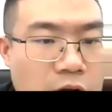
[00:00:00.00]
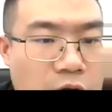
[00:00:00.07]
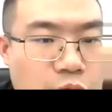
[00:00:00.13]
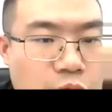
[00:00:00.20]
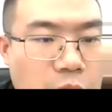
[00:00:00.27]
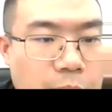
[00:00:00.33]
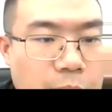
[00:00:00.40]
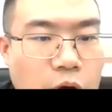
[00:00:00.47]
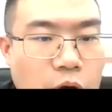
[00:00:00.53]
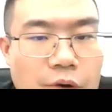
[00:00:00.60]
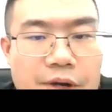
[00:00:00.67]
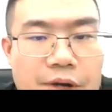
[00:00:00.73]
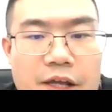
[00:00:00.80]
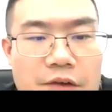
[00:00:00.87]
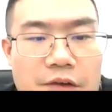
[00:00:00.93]

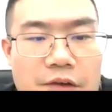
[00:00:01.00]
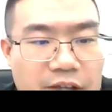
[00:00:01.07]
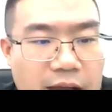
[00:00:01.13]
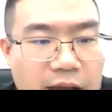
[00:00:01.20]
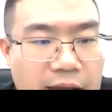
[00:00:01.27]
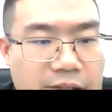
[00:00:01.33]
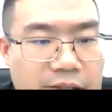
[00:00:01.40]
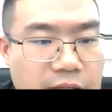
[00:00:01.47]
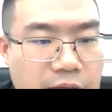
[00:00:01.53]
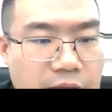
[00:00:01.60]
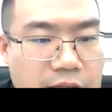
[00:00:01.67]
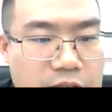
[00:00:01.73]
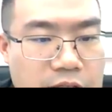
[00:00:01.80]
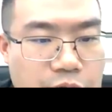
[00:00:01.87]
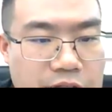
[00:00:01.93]
Repowering of sites,
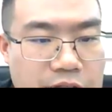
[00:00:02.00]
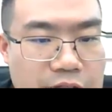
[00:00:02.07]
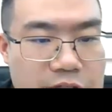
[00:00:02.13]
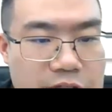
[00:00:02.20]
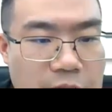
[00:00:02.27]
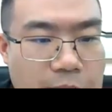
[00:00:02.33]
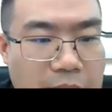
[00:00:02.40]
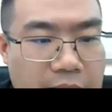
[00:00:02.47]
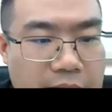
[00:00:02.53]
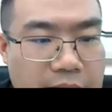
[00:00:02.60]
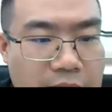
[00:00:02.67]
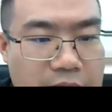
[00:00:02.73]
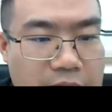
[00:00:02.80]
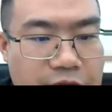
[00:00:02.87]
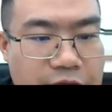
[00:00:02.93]
integrated turbine
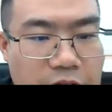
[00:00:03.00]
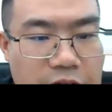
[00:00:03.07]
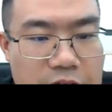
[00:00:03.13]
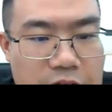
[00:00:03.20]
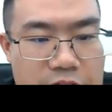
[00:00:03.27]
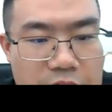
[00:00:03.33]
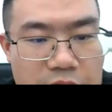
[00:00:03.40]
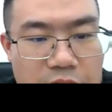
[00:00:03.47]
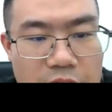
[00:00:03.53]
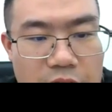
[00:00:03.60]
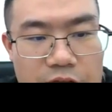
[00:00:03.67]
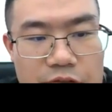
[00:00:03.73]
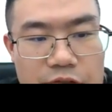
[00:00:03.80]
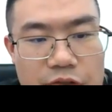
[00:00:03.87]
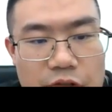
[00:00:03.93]
and the foundation
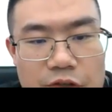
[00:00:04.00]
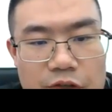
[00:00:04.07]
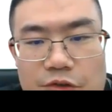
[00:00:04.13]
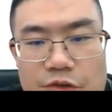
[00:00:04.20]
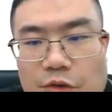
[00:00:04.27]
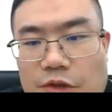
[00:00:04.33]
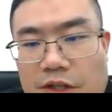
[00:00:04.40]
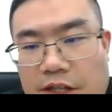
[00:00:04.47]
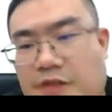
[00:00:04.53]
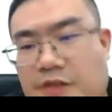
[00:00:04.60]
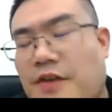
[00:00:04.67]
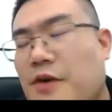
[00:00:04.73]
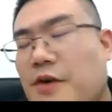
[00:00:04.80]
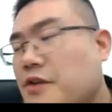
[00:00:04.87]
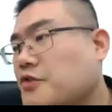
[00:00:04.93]
is installed. It's
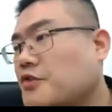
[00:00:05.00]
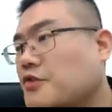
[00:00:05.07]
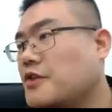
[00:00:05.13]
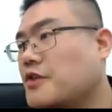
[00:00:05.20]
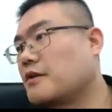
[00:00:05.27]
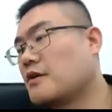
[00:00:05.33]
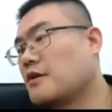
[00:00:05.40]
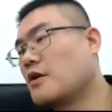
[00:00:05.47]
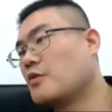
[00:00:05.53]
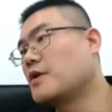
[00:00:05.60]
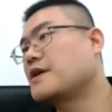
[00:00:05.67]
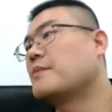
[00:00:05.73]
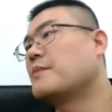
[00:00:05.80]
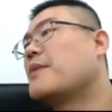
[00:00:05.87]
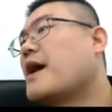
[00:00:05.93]
very interesting. We
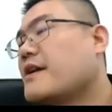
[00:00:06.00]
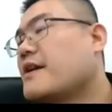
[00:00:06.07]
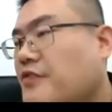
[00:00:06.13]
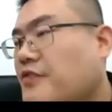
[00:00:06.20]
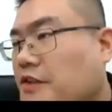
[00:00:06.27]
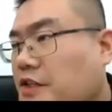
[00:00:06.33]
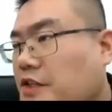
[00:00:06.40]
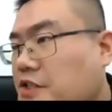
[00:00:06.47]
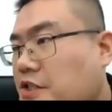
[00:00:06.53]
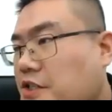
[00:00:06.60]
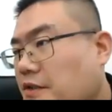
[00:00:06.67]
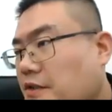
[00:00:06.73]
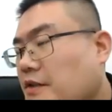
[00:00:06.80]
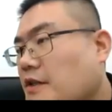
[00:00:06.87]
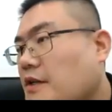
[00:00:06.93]
combine the
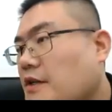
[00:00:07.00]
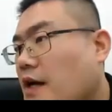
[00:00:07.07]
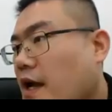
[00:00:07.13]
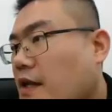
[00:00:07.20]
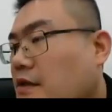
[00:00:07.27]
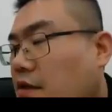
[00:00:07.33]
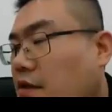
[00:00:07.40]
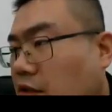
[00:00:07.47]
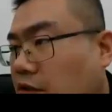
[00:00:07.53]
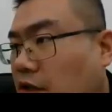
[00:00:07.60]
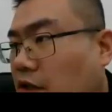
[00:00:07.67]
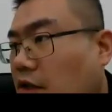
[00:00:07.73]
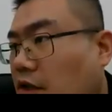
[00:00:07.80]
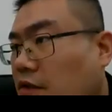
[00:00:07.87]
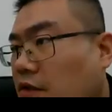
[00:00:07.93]
foundation and
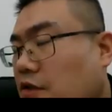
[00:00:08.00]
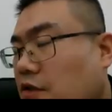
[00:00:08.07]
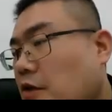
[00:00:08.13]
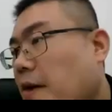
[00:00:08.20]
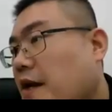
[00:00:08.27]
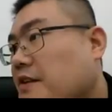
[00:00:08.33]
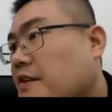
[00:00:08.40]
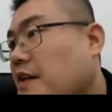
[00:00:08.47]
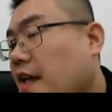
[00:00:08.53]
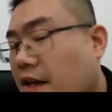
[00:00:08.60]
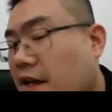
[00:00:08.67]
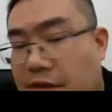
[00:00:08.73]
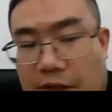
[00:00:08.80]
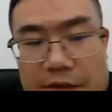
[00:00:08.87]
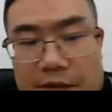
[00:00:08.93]
the turbine
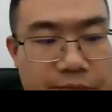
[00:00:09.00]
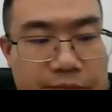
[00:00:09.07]
together.